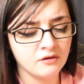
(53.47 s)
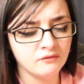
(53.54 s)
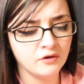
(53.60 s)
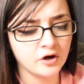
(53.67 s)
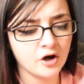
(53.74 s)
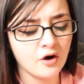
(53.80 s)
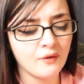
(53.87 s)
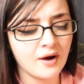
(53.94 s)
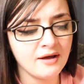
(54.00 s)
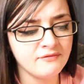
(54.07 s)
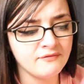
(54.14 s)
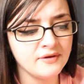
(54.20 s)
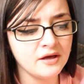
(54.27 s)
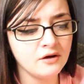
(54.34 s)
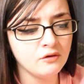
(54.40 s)
Virgo, I
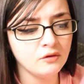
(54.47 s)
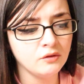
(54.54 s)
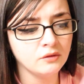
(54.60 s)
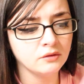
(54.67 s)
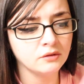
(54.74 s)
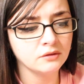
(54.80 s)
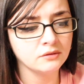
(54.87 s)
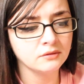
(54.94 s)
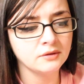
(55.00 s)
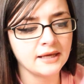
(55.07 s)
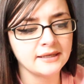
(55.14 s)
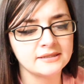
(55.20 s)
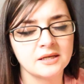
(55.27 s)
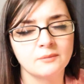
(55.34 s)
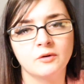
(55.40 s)
feel
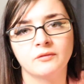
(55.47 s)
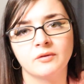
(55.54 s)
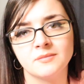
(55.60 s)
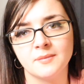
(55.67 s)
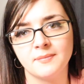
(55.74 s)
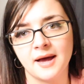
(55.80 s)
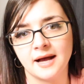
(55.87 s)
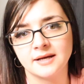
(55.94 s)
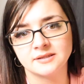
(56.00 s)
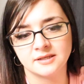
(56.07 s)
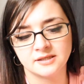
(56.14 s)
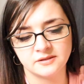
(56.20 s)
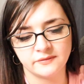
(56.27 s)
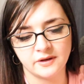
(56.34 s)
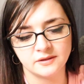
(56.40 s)
like someone from the
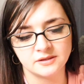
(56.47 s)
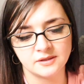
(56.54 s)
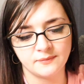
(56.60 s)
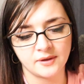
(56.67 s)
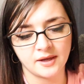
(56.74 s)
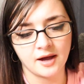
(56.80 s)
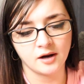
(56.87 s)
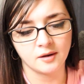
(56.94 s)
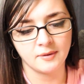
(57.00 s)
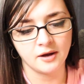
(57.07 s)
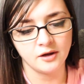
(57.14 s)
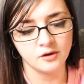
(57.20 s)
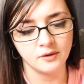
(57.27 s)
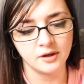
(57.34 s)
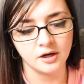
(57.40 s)
past has found something out
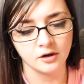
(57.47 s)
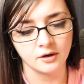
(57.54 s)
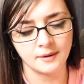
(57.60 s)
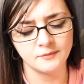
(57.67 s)
about you here.